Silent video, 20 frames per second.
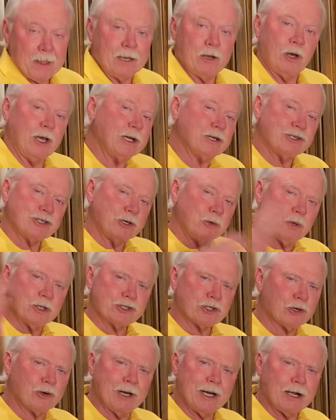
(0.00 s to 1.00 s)
Now here she
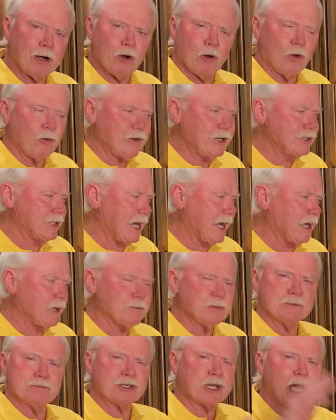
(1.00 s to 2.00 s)
was creating all these
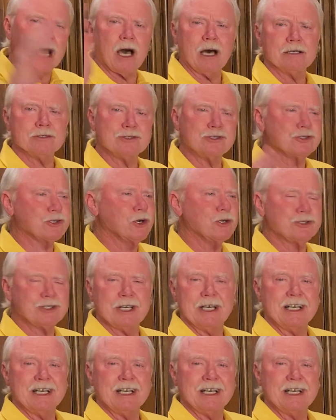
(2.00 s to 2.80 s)
albums, concerts,